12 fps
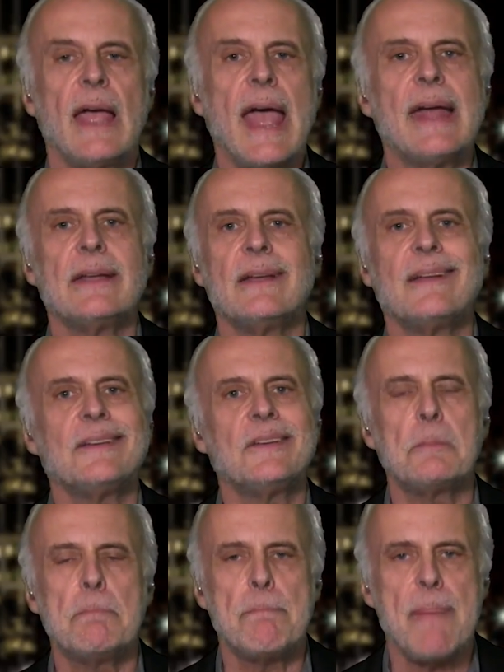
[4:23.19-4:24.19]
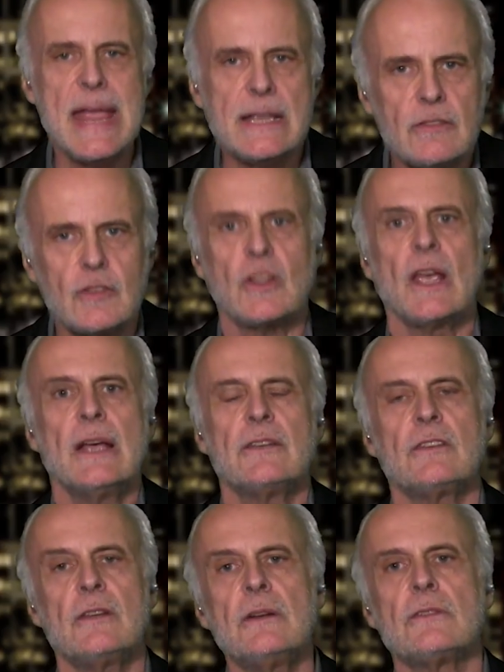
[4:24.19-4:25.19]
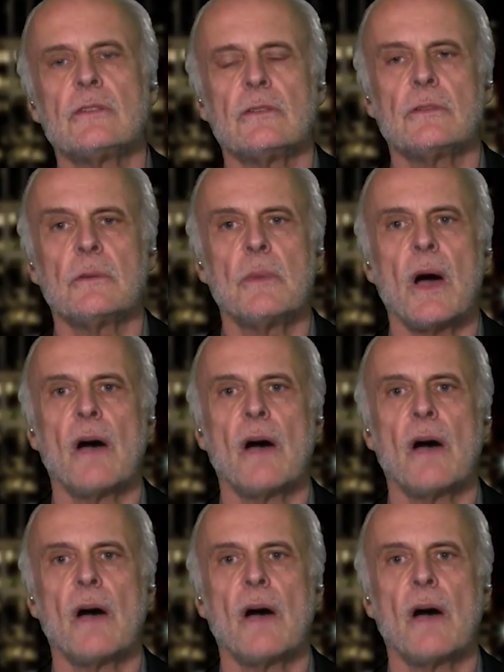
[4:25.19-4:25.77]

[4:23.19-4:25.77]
and debased cynicism